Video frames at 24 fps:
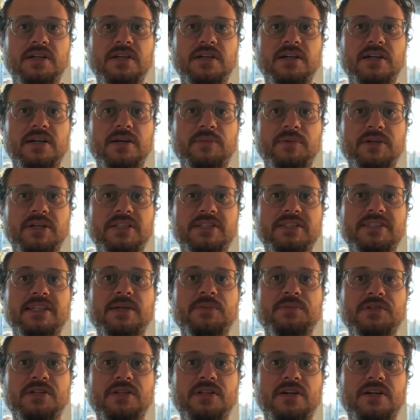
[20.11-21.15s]
I'm a
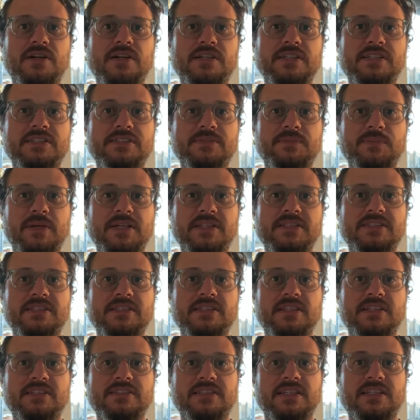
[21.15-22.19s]
conceptual artist based in
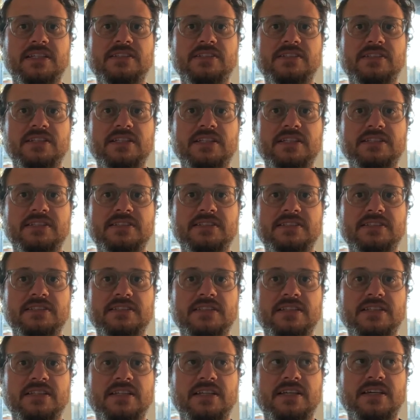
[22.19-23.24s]
Los Angeles,
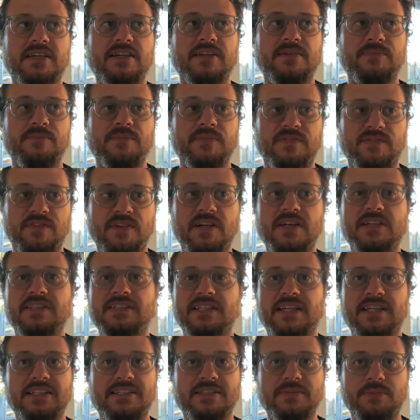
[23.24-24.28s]
and I'm very
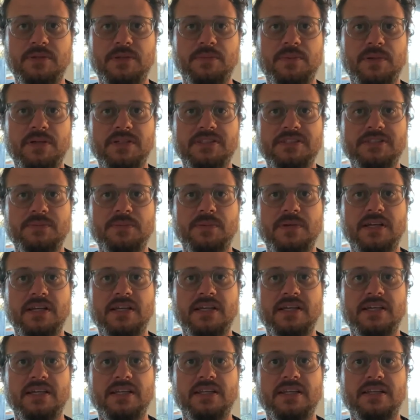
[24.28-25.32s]
excited to be
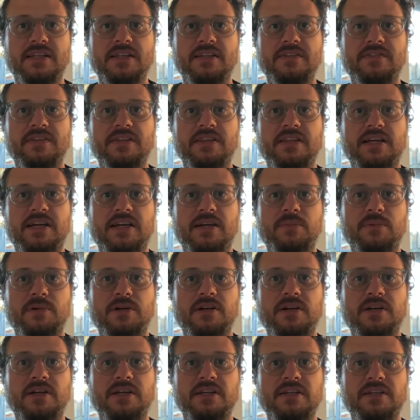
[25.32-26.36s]
participating in the Living
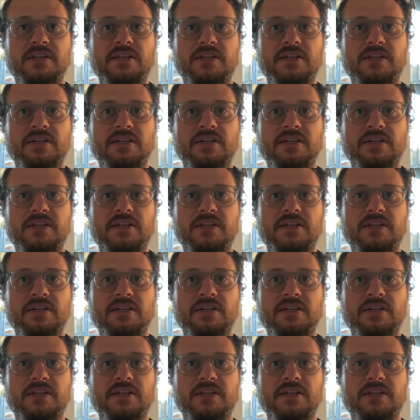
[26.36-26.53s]
Library